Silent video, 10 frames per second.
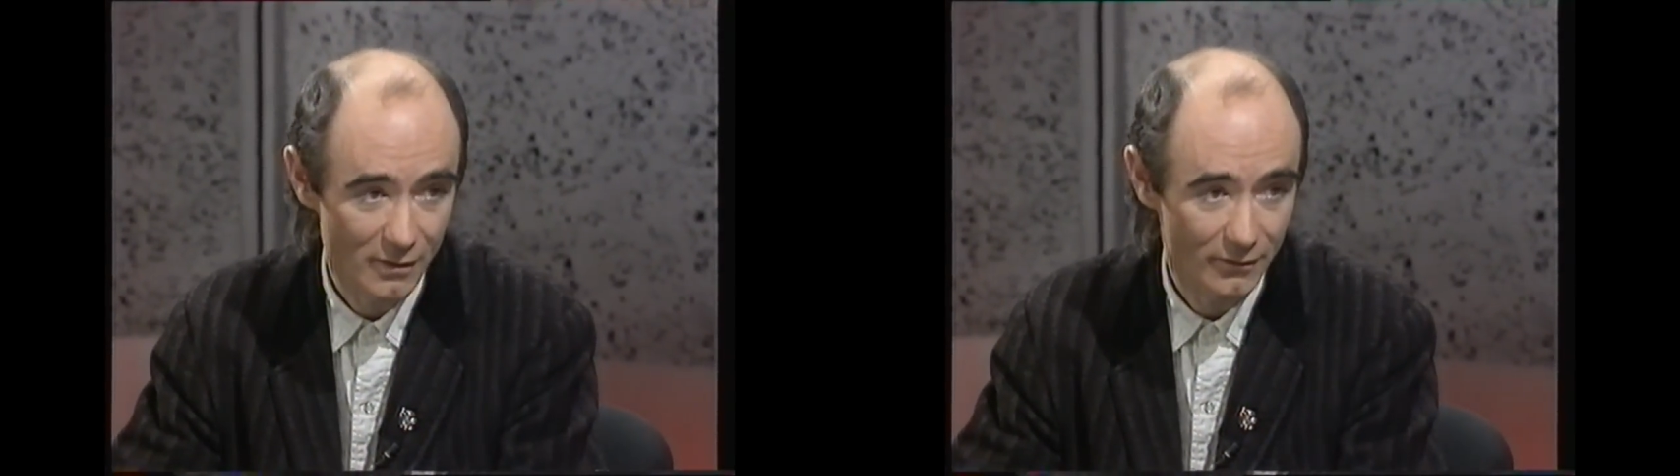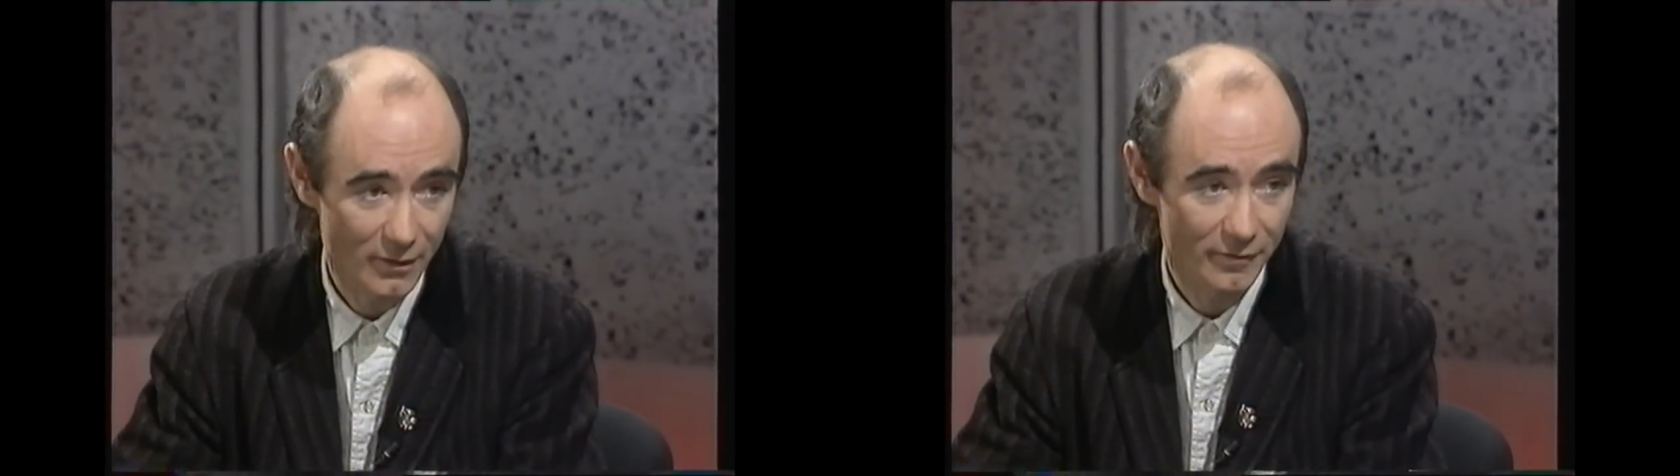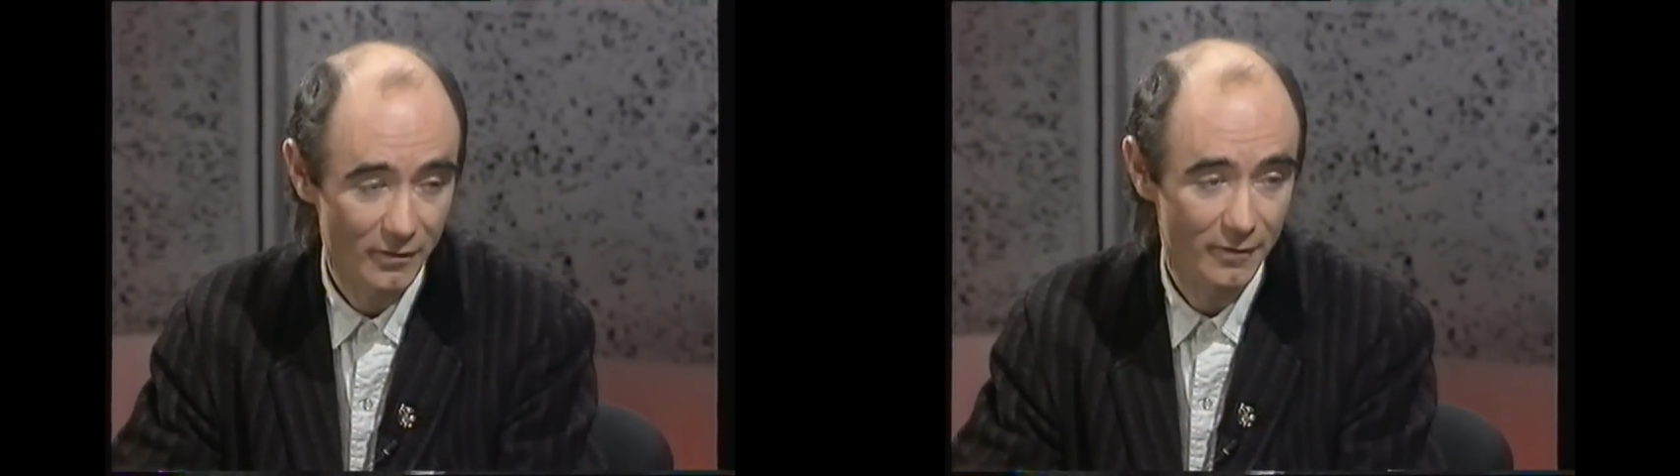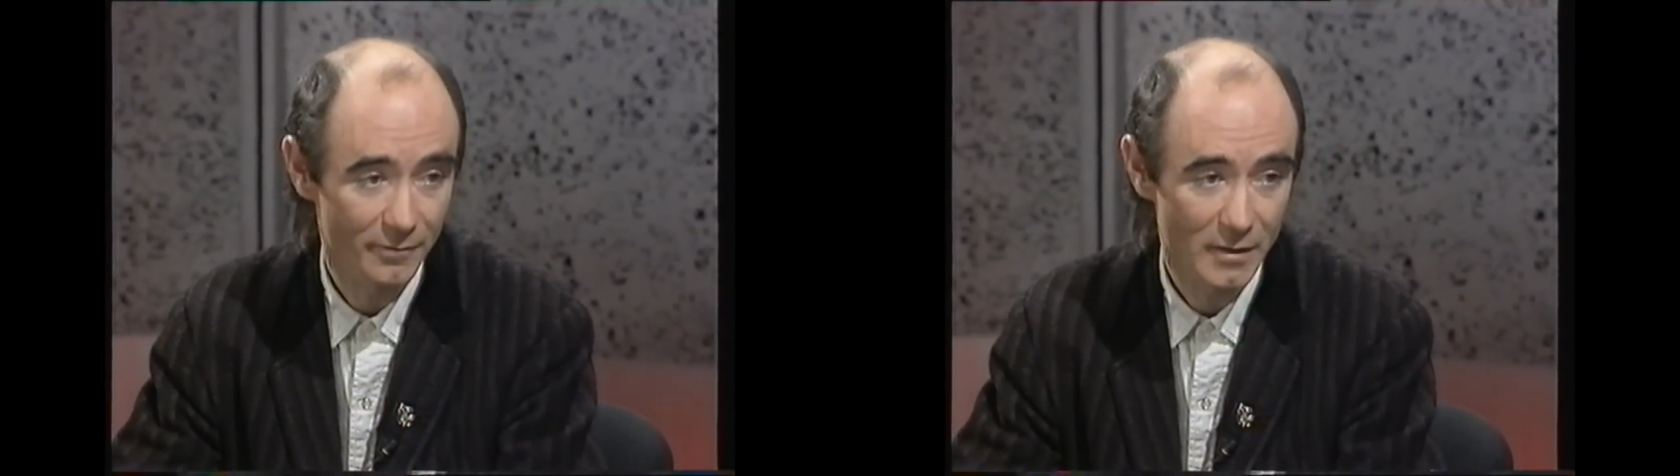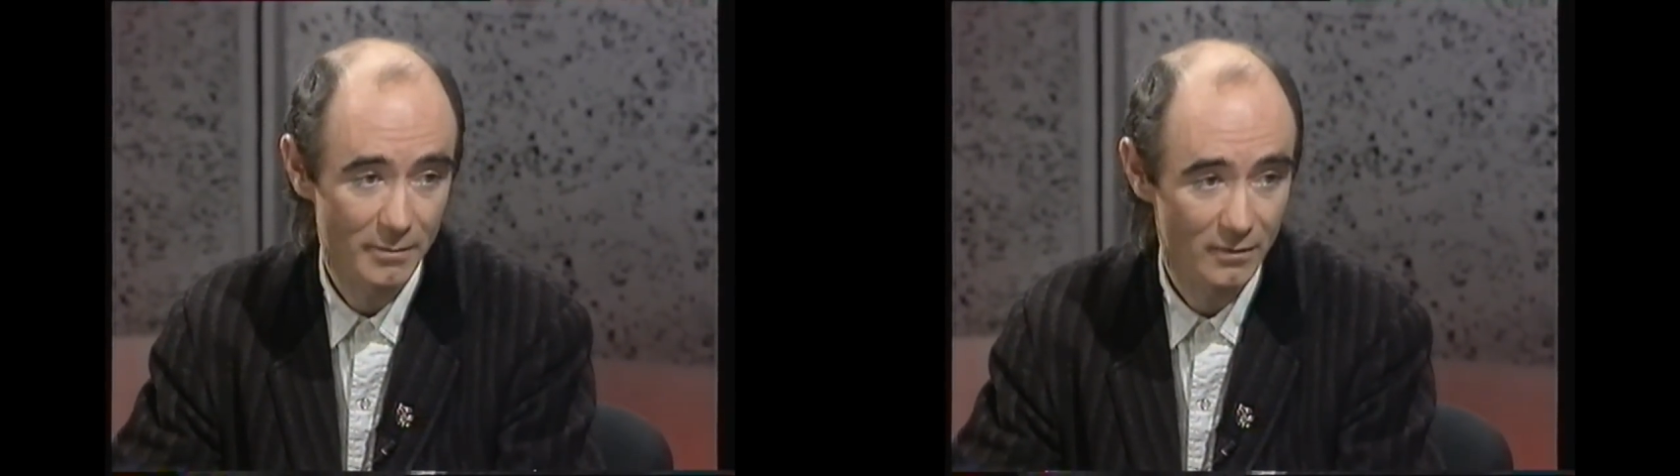of
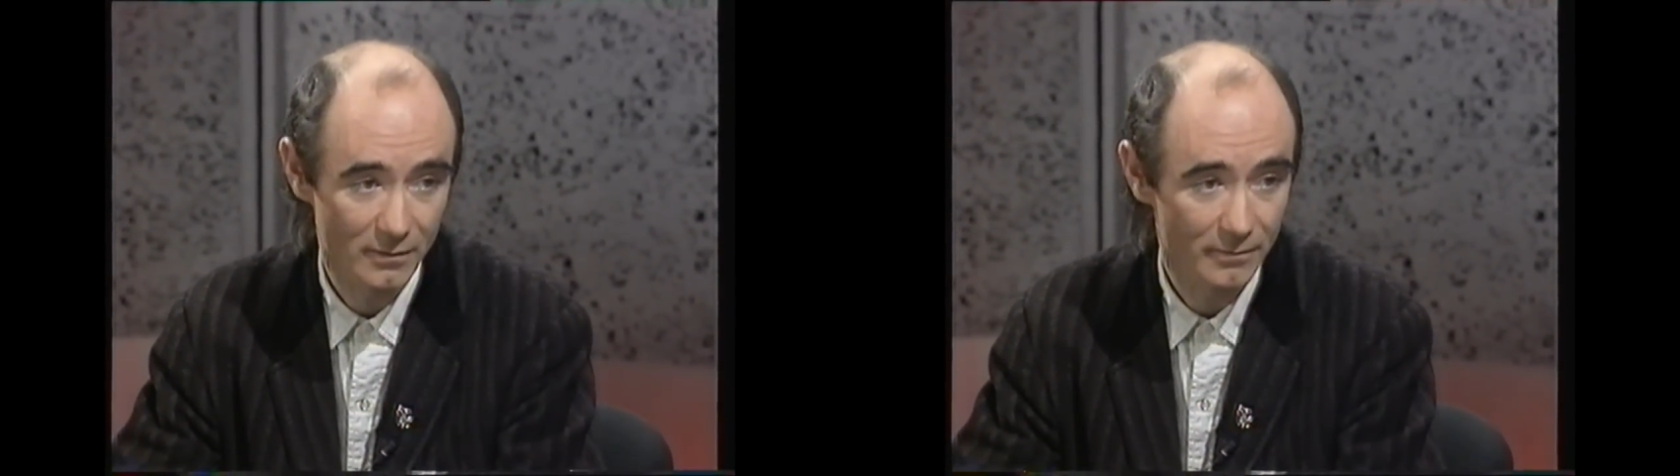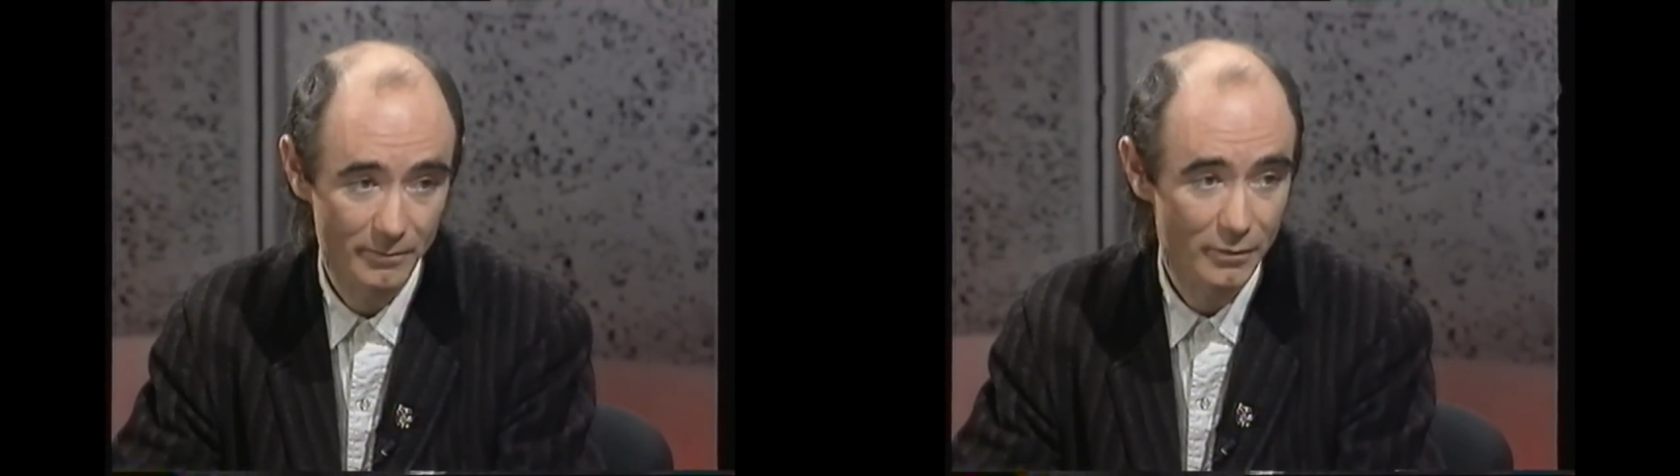people